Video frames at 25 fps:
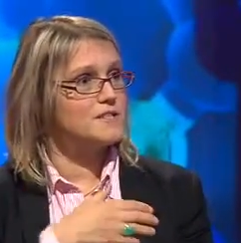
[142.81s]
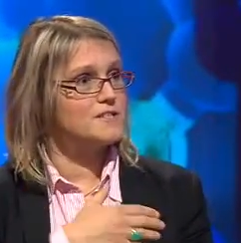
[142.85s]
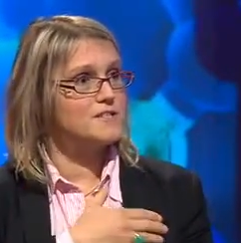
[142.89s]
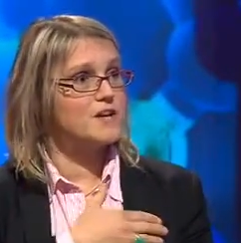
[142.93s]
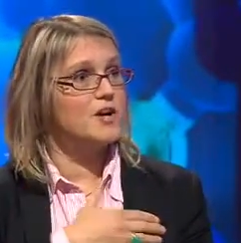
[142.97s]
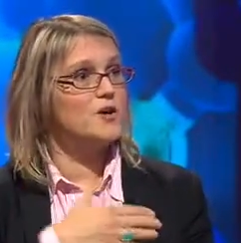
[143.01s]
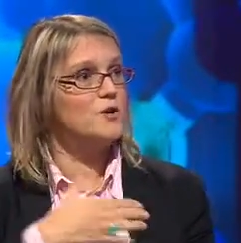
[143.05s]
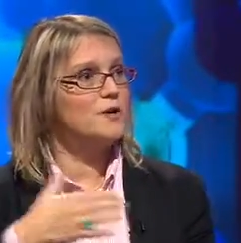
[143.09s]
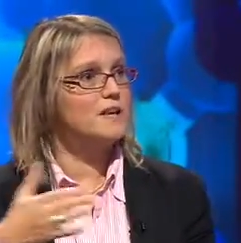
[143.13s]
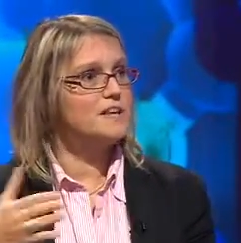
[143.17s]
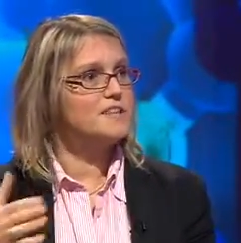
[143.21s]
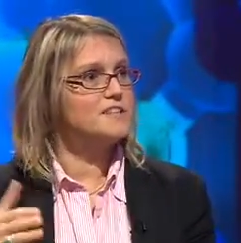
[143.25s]
The
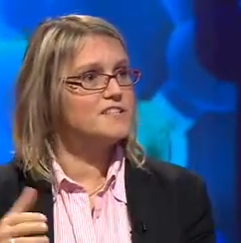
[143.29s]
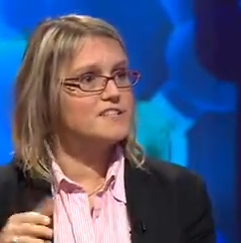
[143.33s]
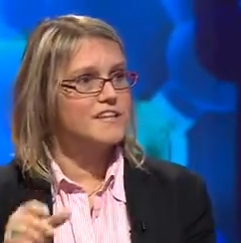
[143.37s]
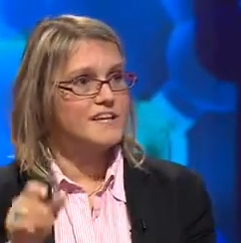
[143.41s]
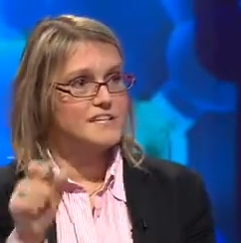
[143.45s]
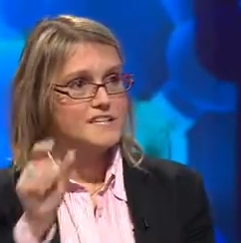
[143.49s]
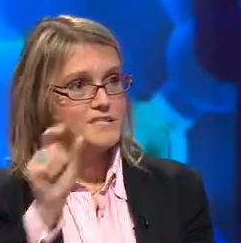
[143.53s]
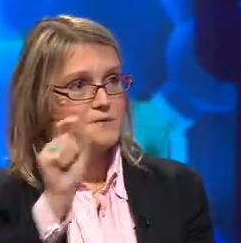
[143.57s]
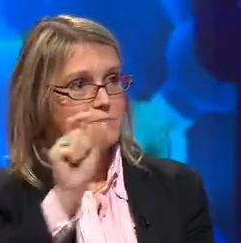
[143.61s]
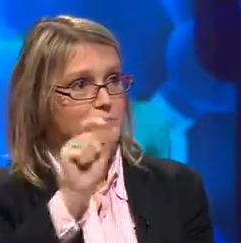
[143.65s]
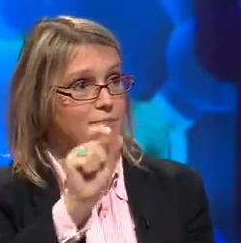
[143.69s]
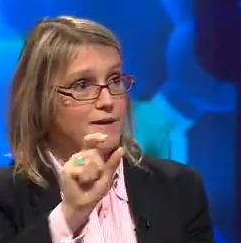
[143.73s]
whole
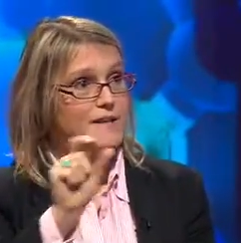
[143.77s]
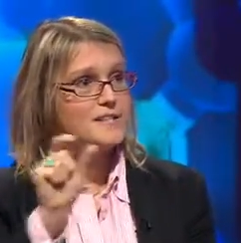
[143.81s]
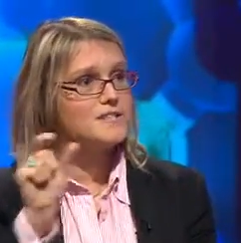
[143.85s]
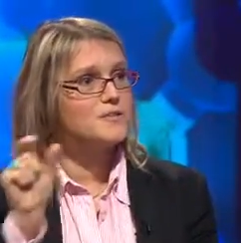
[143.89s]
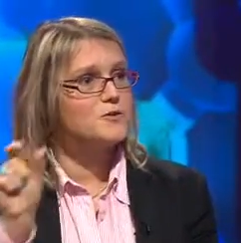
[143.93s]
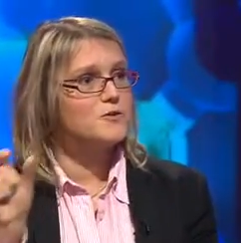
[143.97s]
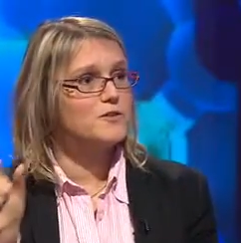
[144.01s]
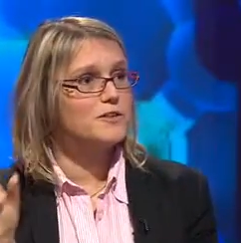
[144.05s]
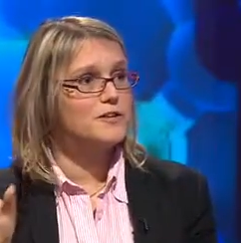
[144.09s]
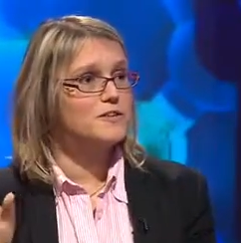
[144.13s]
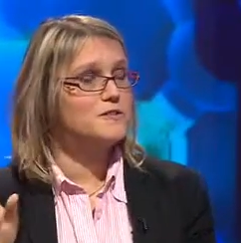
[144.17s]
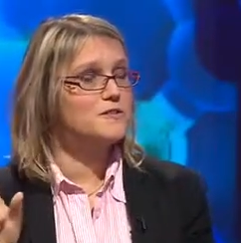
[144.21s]
internet is based
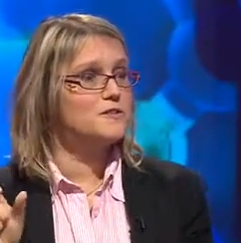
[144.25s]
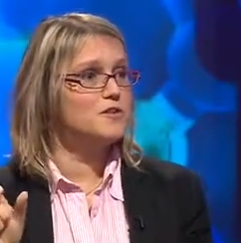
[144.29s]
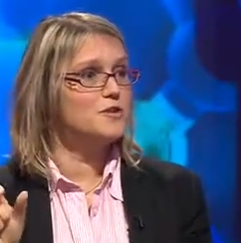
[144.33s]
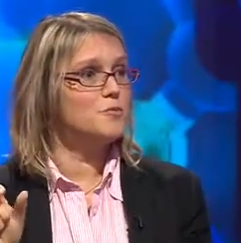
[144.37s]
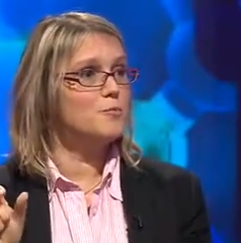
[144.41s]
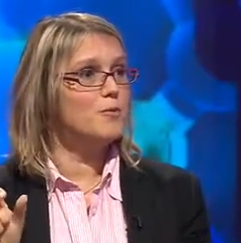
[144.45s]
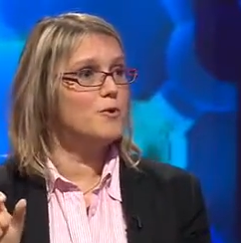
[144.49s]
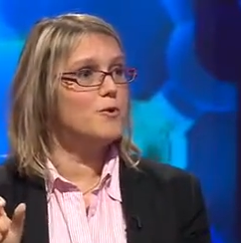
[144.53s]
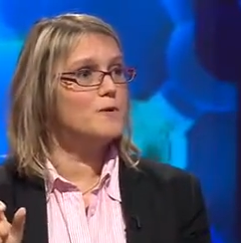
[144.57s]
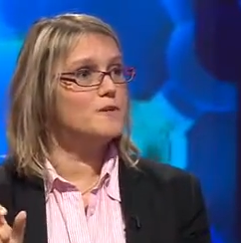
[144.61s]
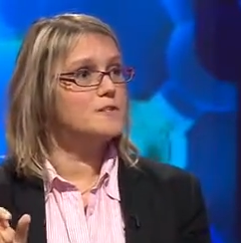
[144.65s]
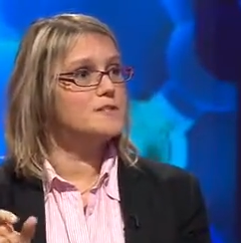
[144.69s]
on those two
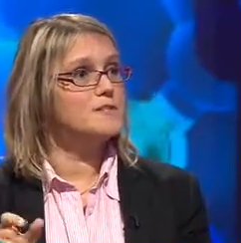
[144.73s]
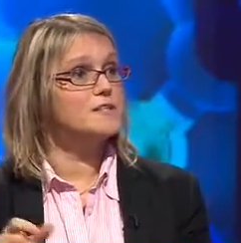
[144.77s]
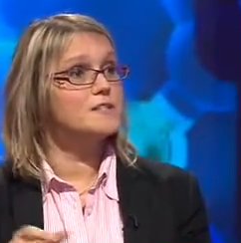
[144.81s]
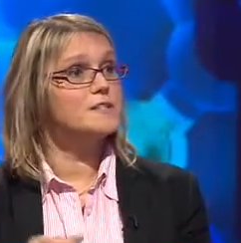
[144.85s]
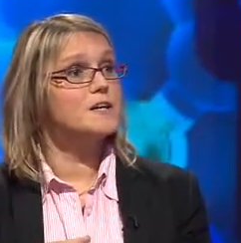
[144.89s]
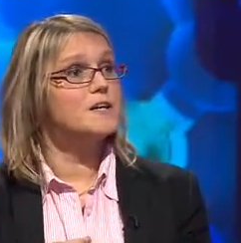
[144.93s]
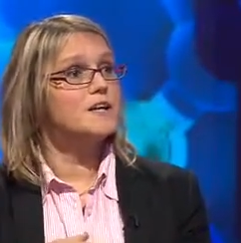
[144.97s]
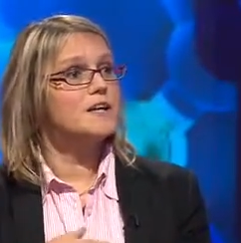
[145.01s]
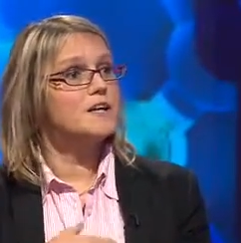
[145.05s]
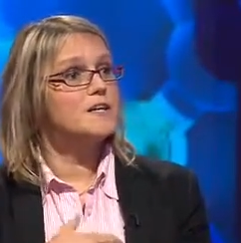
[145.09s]
boxes.